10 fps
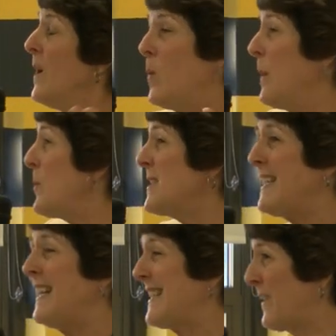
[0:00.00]
we were
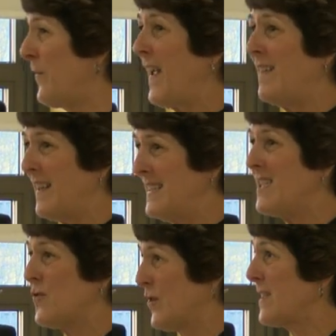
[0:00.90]
seen as a failing
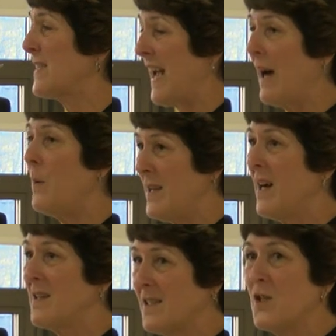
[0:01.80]
district. Our
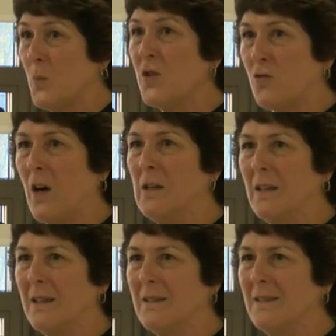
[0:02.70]
youngsters were struggling.